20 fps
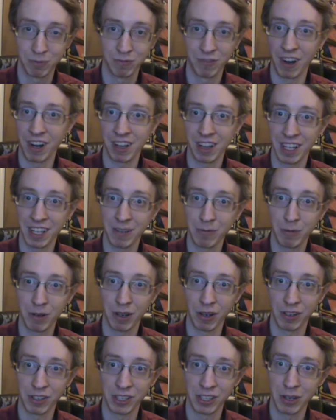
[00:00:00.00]
Frankly,
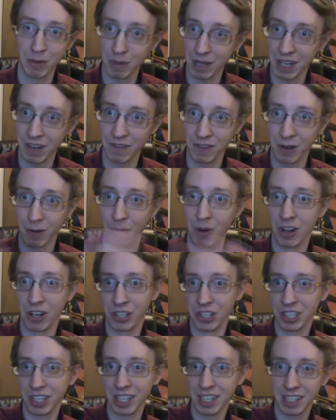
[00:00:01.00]
we're assuming if you're
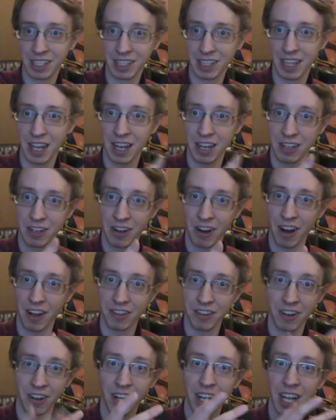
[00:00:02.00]
watching these, then you're
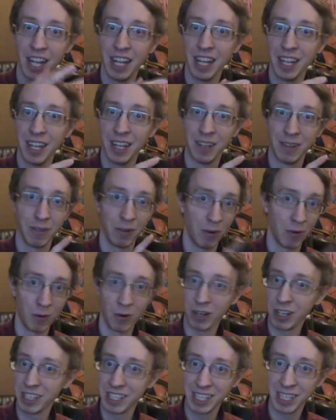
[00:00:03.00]
either
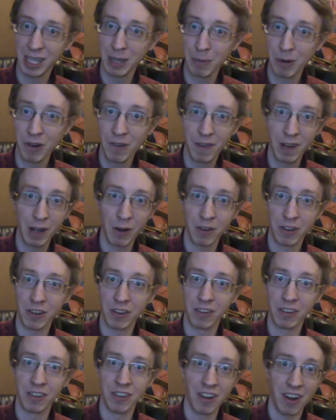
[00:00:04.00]
already seen the movie, or you're
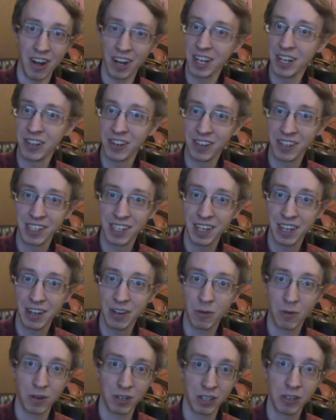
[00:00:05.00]
not interested,
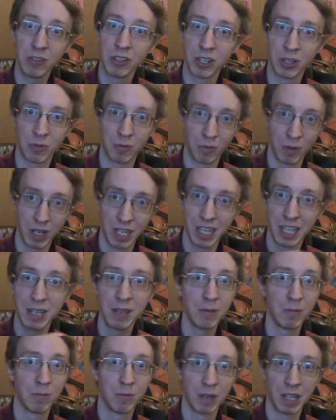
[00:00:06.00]
or you just
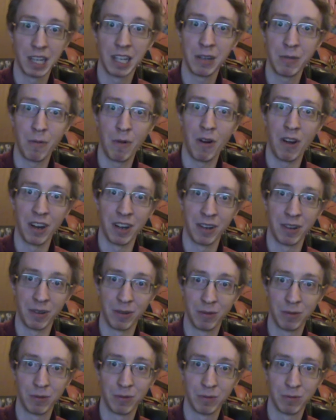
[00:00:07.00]
really, really want a
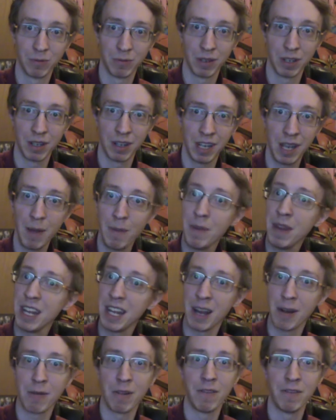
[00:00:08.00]

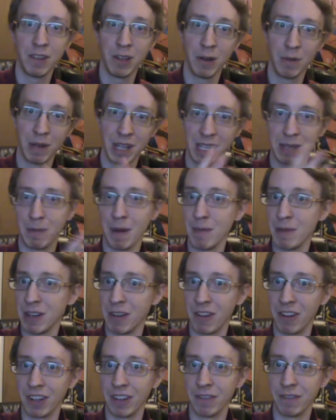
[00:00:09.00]
immediate review because maybe
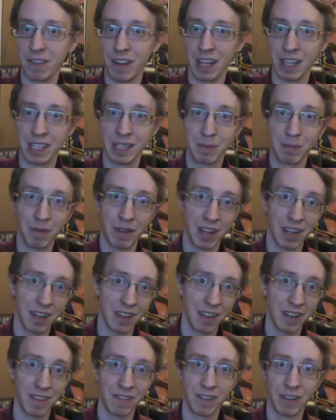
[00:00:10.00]
you're on the fence. But
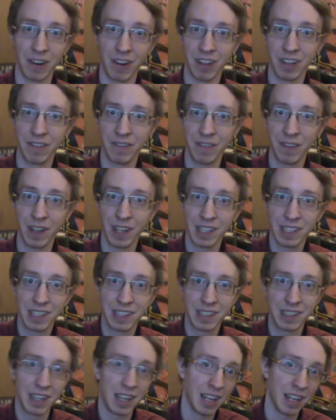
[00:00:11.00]
if you're on the
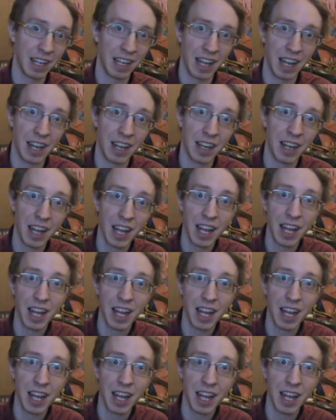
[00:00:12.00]
fence, then again,